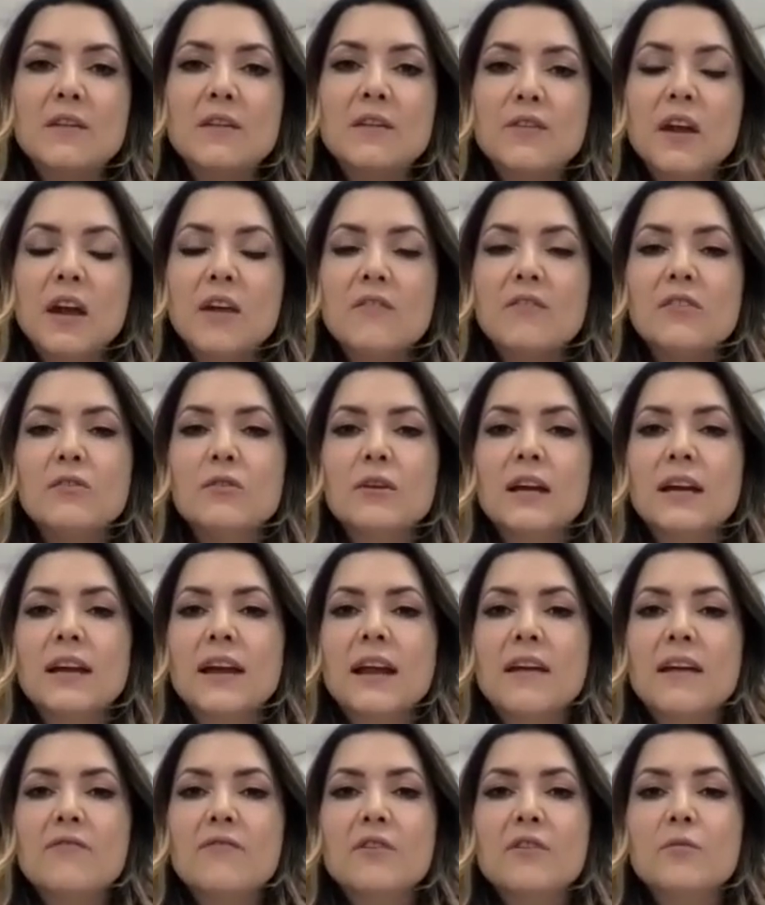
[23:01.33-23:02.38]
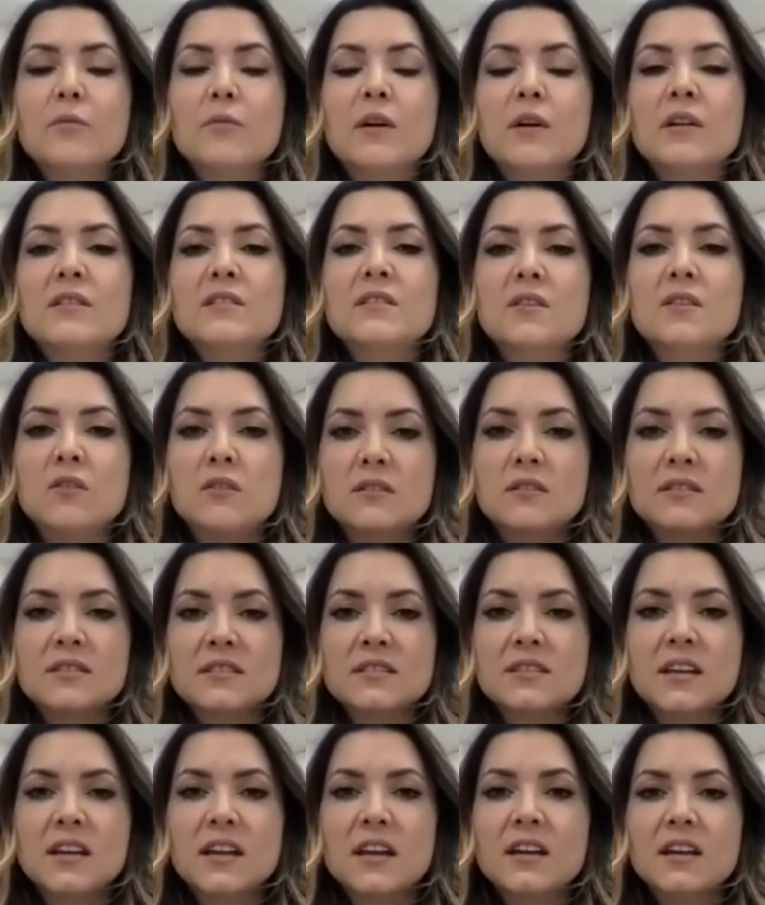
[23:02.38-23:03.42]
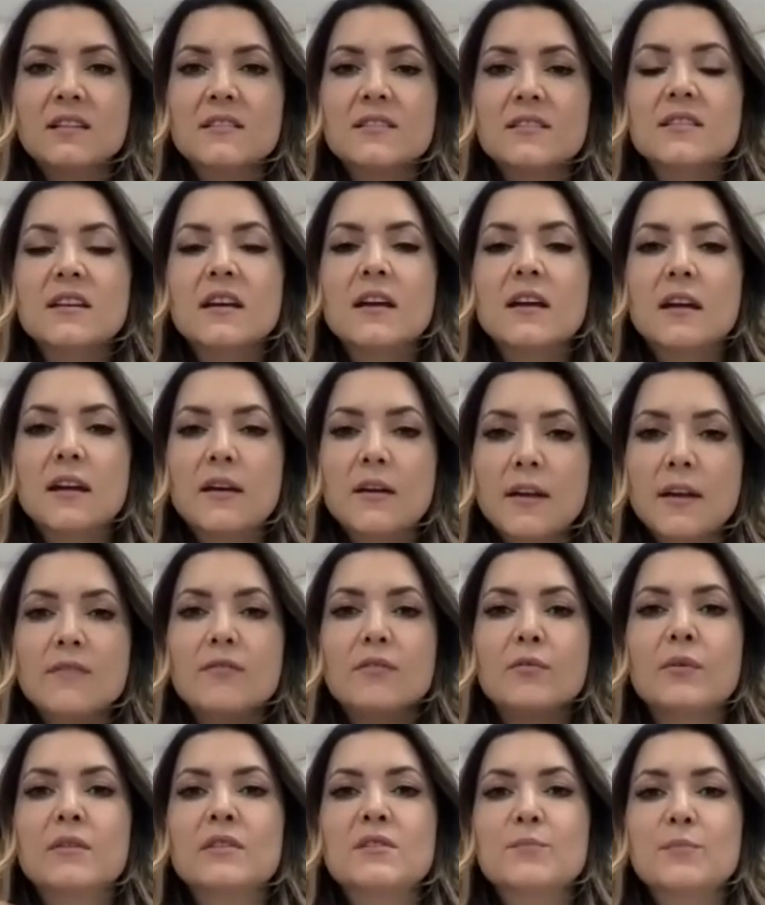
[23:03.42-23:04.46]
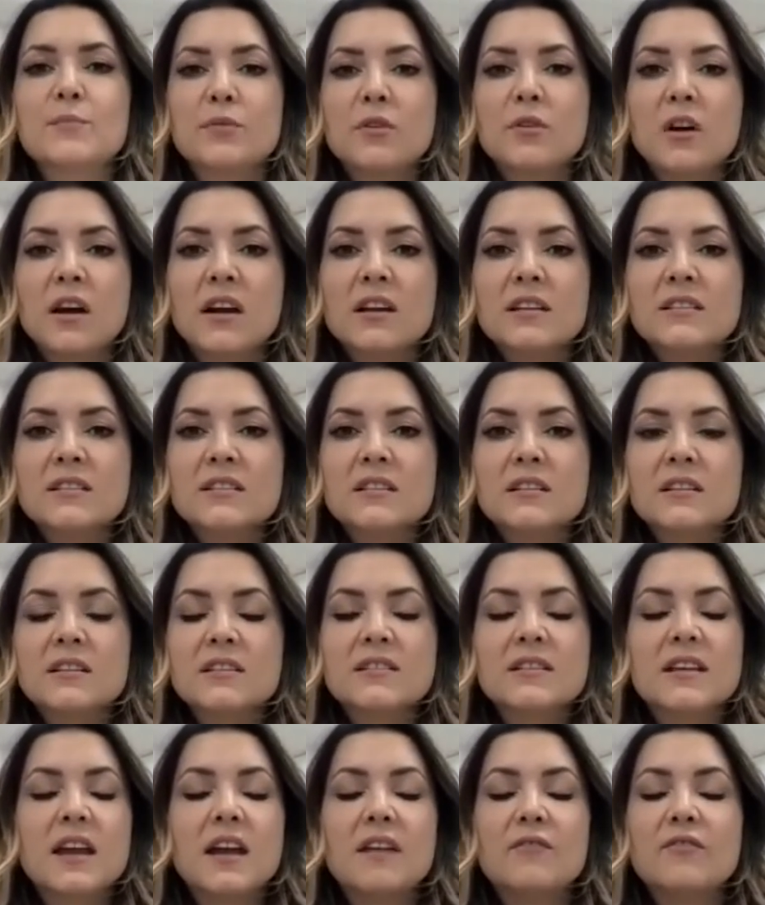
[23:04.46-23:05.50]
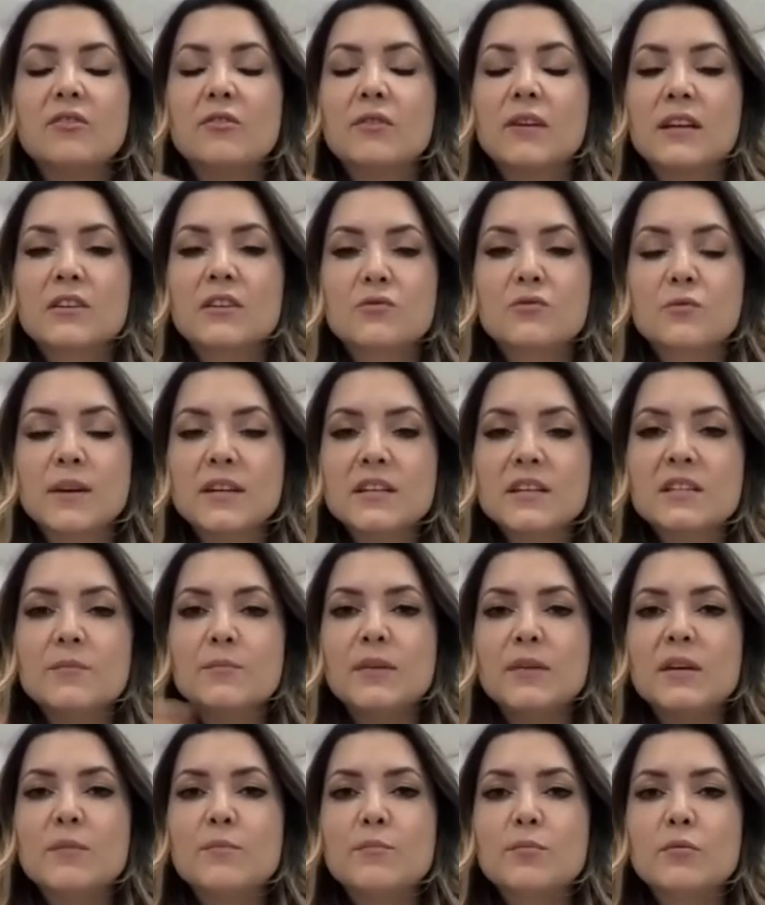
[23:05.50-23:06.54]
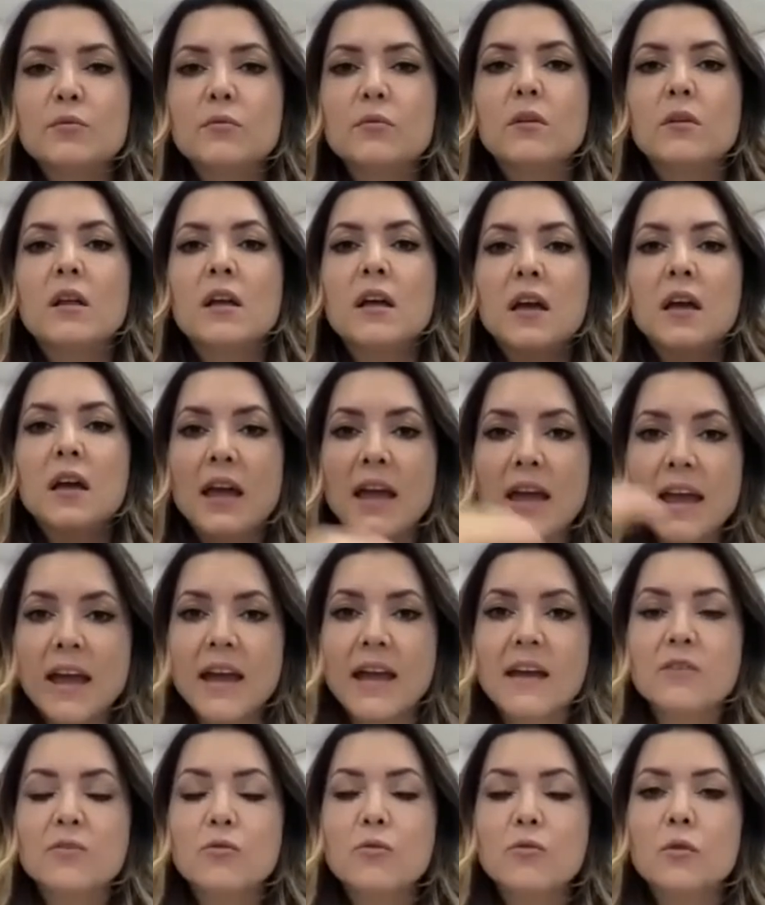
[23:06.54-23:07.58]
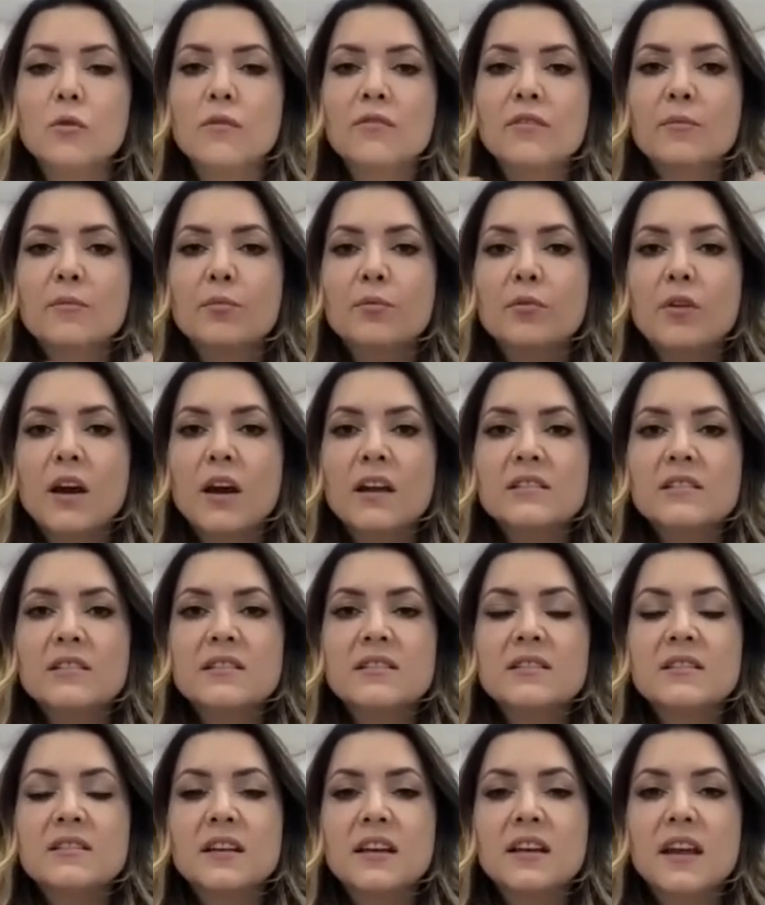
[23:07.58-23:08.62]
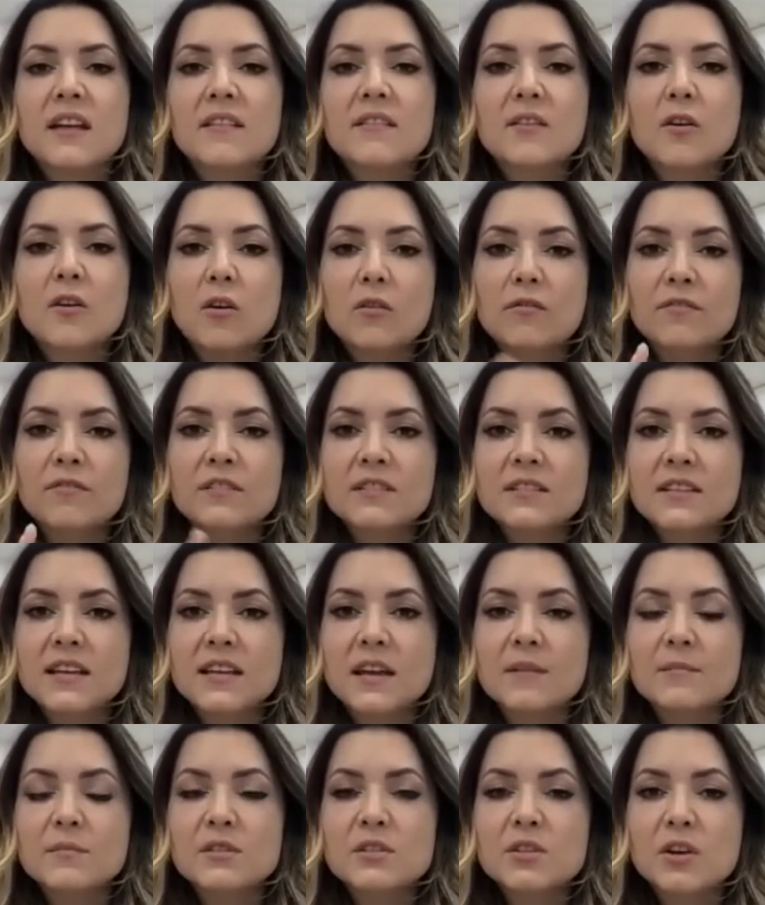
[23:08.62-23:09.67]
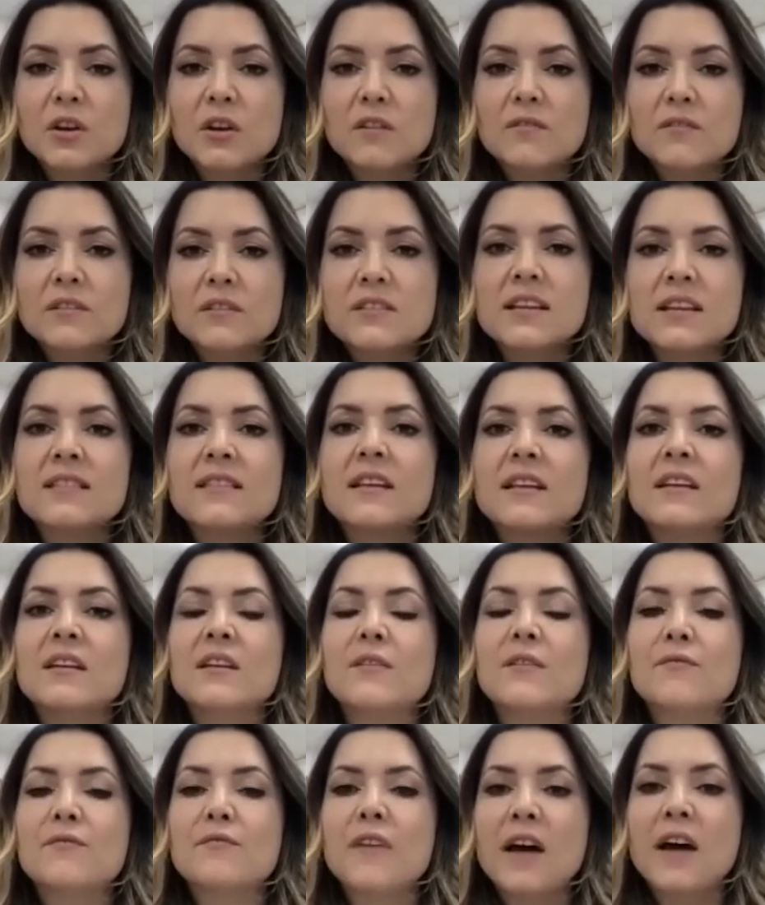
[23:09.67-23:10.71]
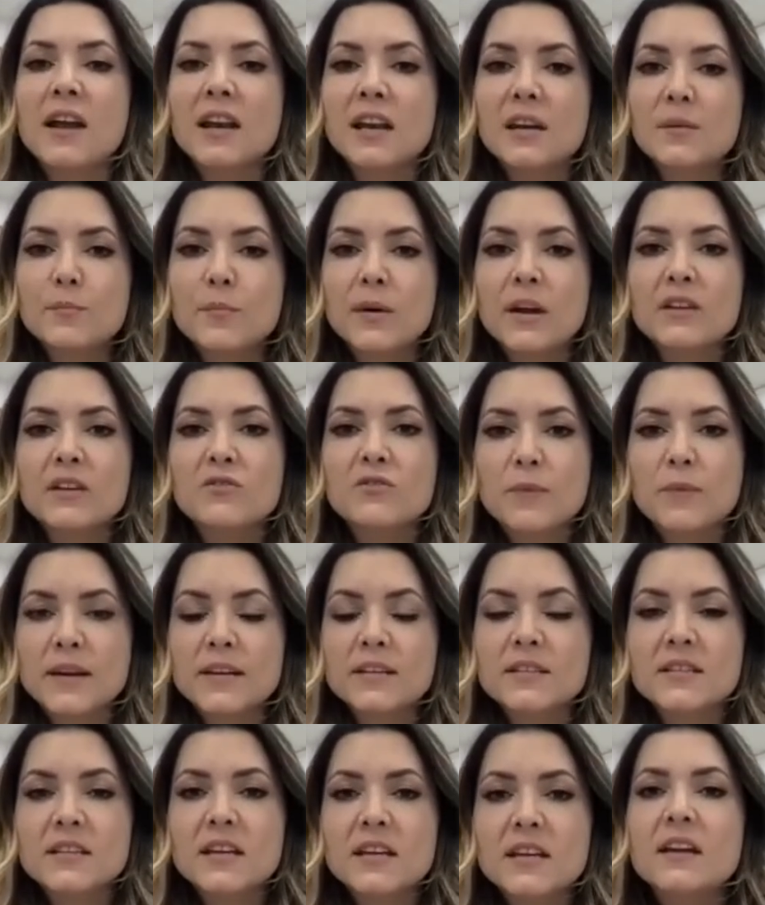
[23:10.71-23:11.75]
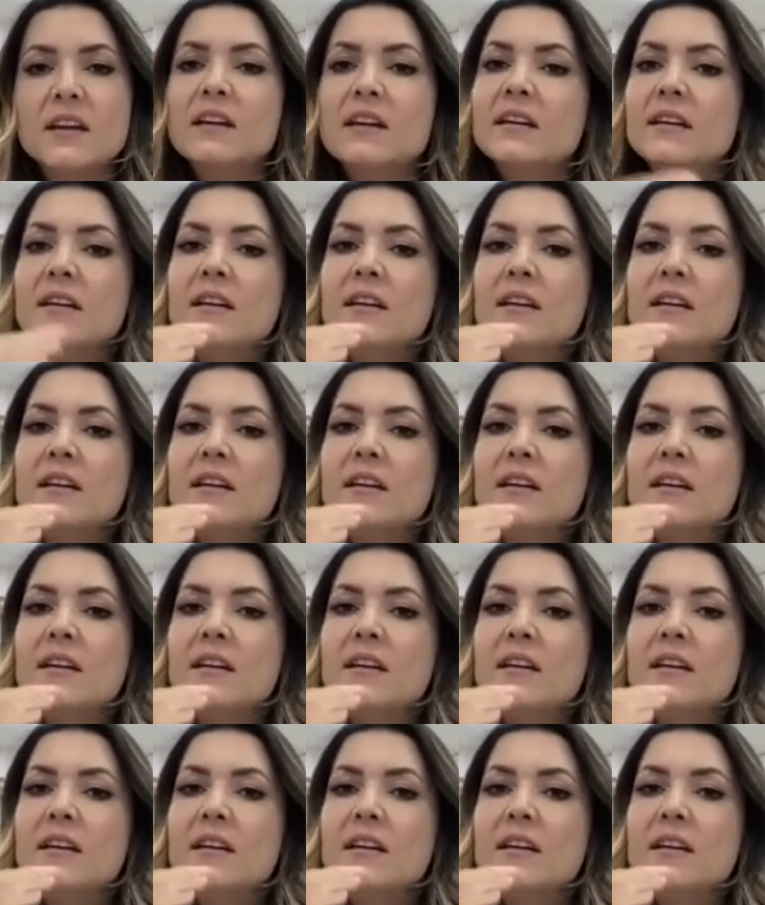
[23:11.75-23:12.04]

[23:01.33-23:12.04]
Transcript: you have a look at everyone's costings, everyone's prices, you have a look at 20 people, add all of the prices together of the same service and then divide it by 20.